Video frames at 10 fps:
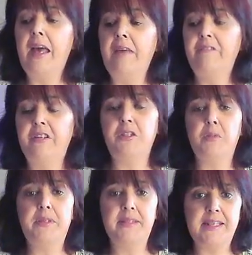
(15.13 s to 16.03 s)
and finished
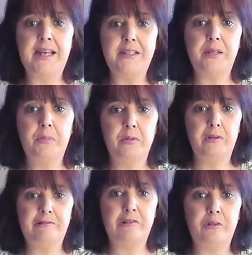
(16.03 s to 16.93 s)
with the Star Temple
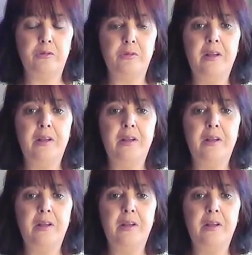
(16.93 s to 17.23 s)
Oracle.